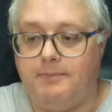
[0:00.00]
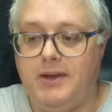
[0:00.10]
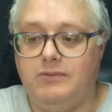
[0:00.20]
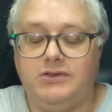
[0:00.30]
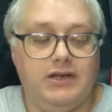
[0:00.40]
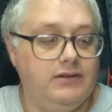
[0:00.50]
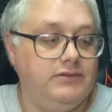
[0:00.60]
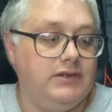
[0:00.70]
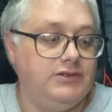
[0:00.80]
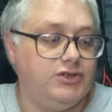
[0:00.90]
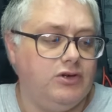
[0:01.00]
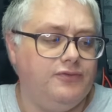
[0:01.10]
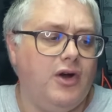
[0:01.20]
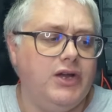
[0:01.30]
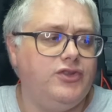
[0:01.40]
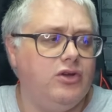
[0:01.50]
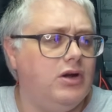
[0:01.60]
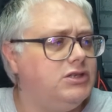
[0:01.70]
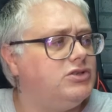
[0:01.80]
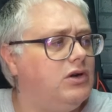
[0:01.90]
build, and sort of I
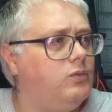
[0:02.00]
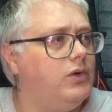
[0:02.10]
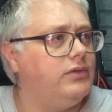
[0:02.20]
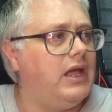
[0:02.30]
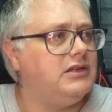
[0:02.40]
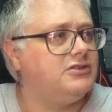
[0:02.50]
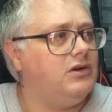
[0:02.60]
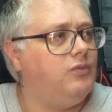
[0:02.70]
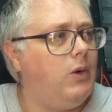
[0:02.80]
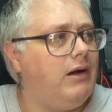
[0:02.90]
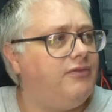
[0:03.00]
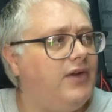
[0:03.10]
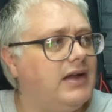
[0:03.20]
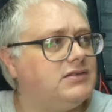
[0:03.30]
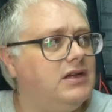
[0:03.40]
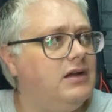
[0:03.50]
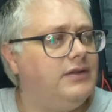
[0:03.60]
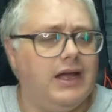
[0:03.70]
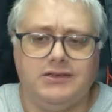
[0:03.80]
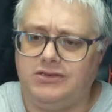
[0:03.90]
sort of want that sort of wow factor,
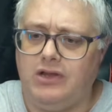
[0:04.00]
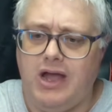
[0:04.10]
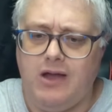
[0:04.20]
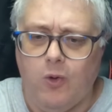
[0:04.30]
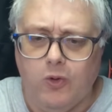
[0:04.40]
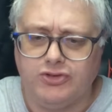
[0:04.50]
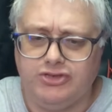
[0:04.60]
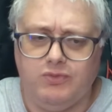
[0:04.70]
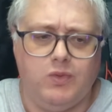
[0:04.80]
and that's like awesome.